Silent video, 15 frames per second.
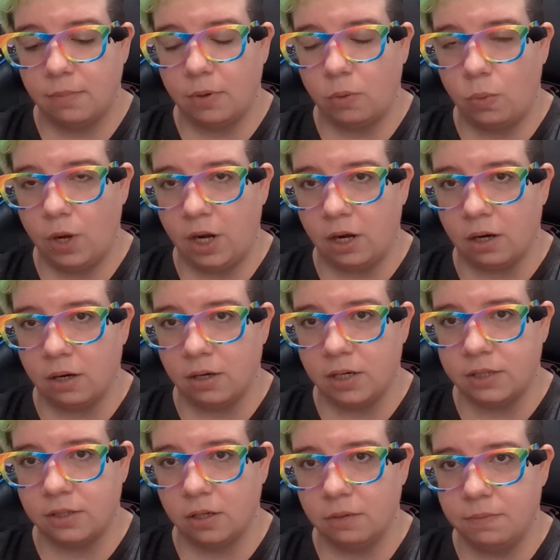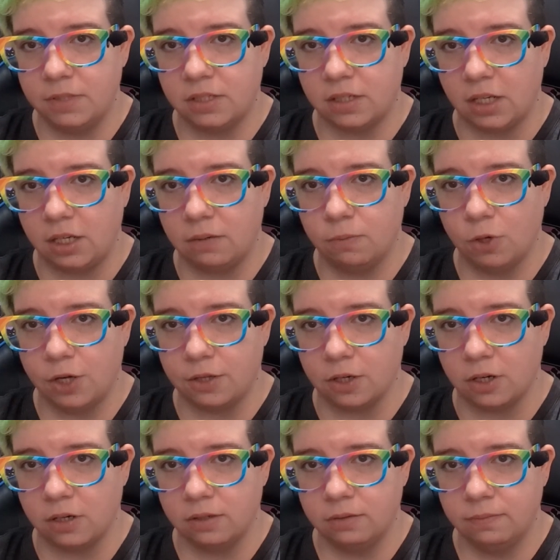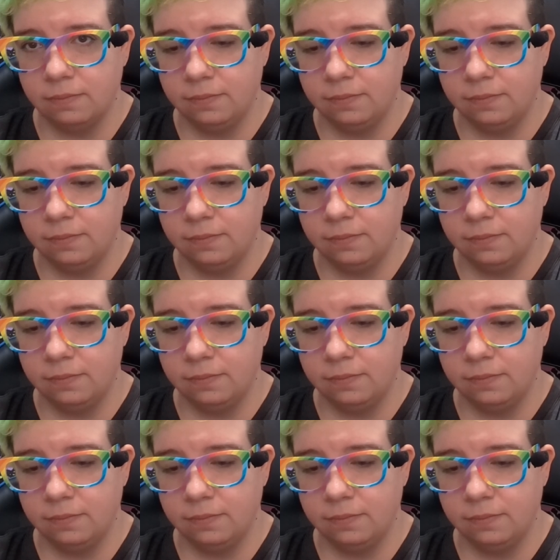But where is her missing brother?